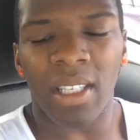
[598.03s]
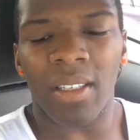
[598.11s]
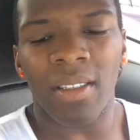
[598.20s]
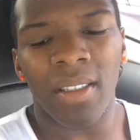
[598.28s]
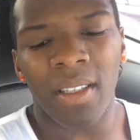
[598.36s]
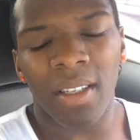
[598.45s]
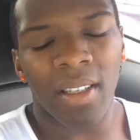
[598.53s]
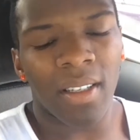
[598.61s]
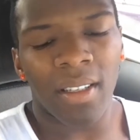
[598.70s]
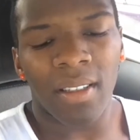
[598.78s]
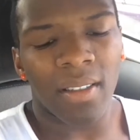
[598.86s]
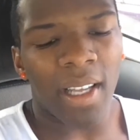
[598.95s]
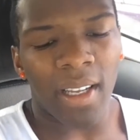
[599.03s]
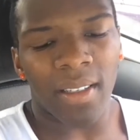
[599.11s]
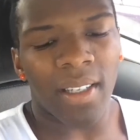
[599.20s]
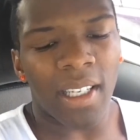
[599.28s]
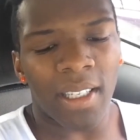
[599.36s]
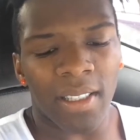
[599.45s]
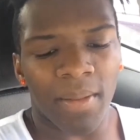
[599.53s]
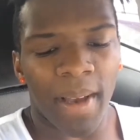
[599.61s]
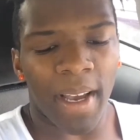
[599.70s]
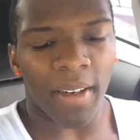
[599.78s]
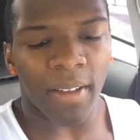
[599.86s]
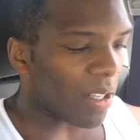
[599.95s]
So that doesn't
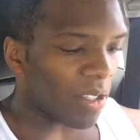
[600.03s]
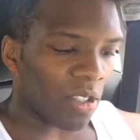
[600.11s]
matter.